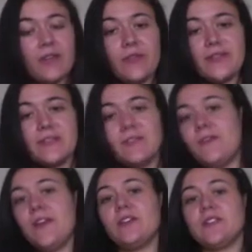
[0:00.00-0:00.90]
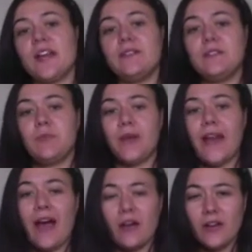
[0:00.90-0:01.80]
the rest of the fingers kind of spread
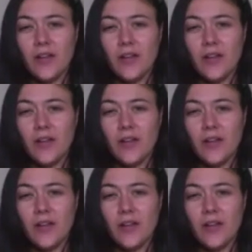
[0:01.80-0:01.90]
out,